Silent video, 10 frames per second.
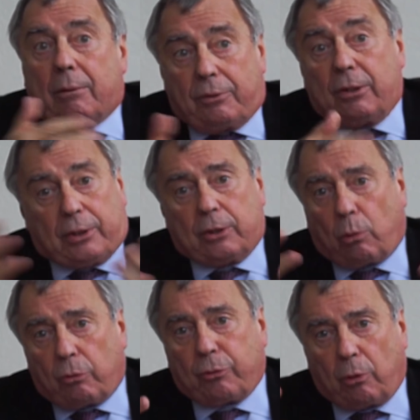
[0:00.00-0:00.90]
this is
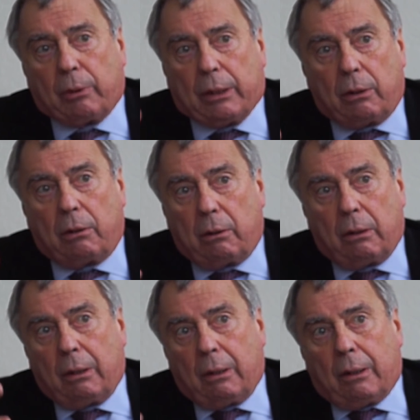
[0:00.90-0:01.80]
also in
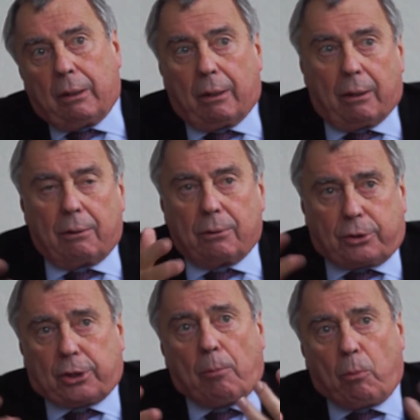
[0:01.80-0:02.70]

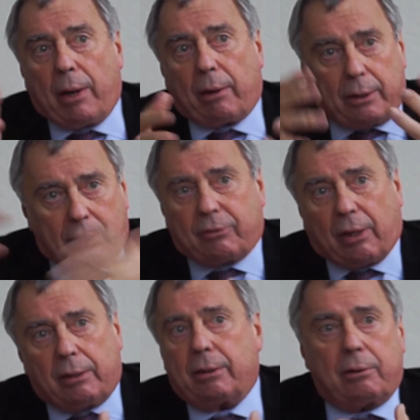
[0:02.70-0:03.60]
somewhere in
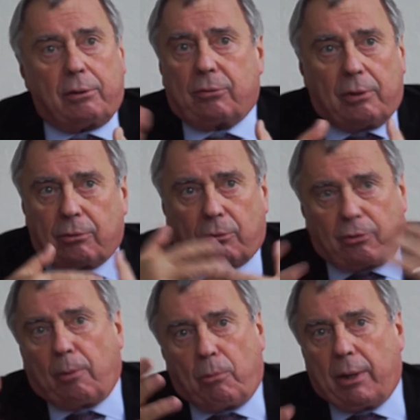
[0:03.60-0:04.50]
Italy. This is
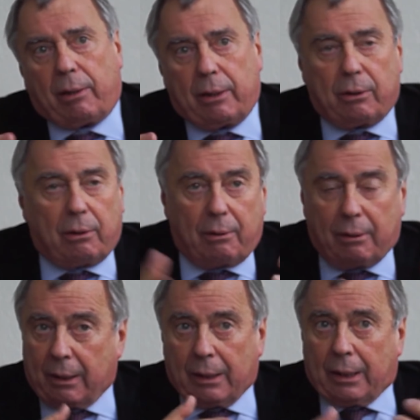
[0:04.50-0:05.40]
somewhere in the